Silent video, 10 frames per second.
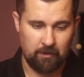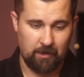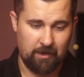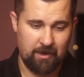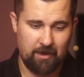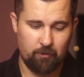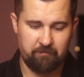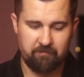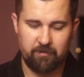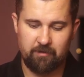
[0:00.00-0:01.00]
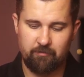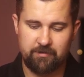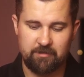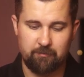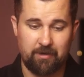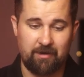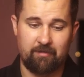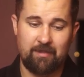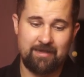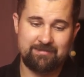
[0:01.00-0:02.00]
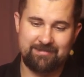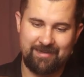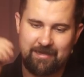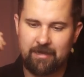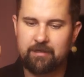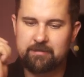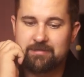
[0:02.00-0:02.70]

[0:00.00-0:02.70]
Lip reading: And now if we increase it by a last decade,